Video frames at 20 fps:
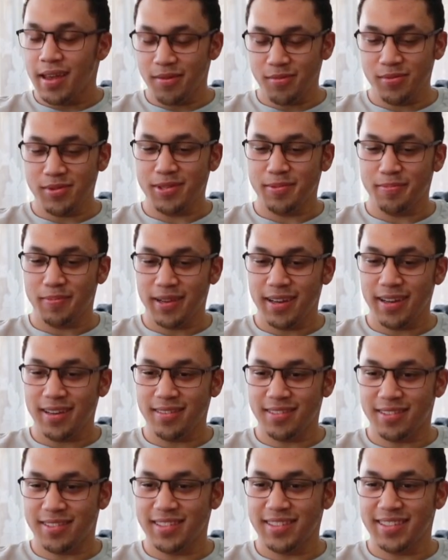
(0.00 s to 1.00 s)
It was
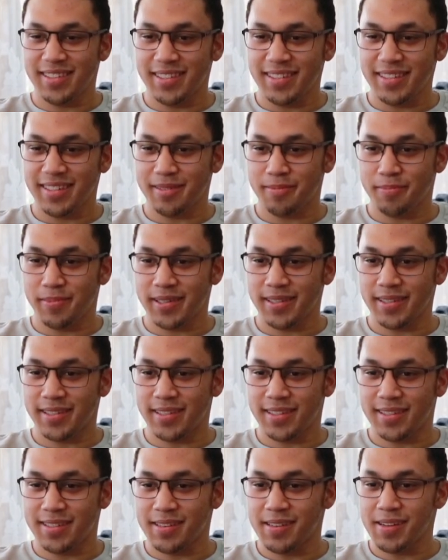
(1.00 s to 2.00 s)
played on Earth,
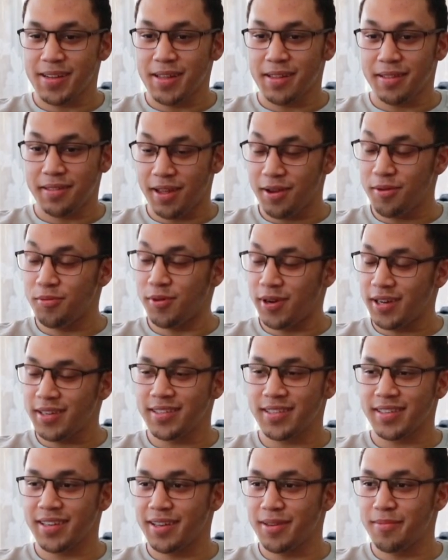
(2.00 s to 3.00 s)
but there
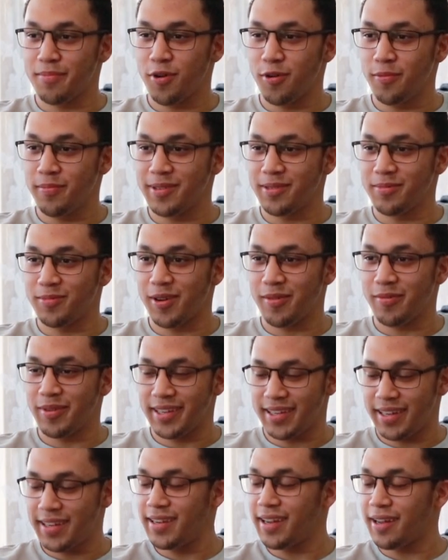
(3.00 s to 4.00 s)
was a moment where we
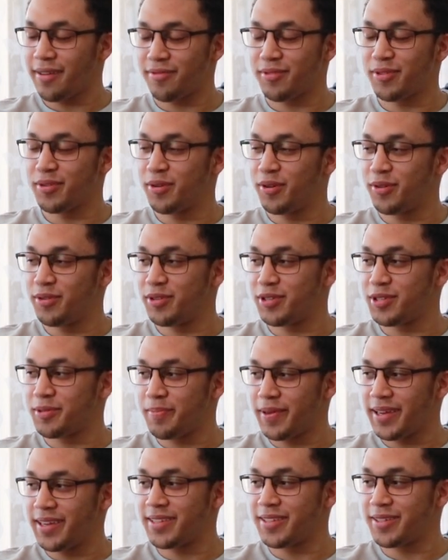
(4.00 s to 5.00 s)
did have to go to
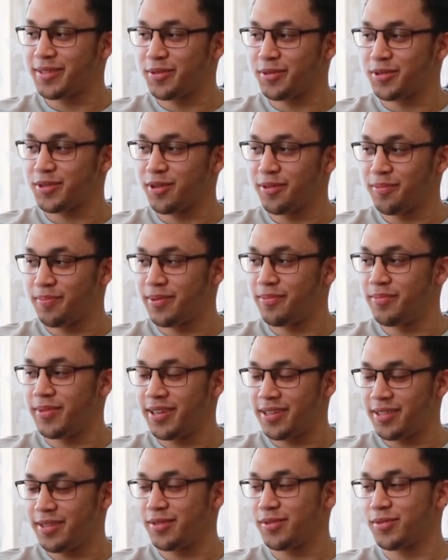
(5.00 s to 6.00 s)
space to stop a
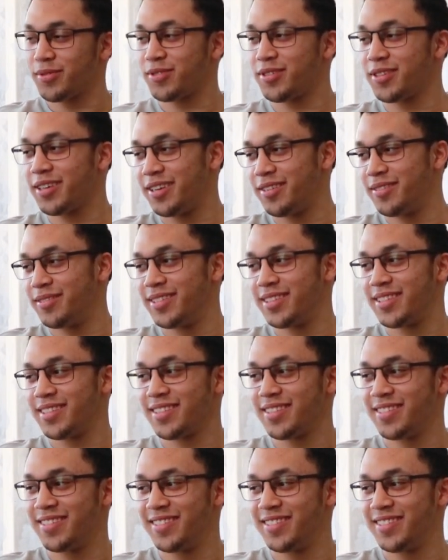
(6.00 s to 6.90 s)
meteor shower. So.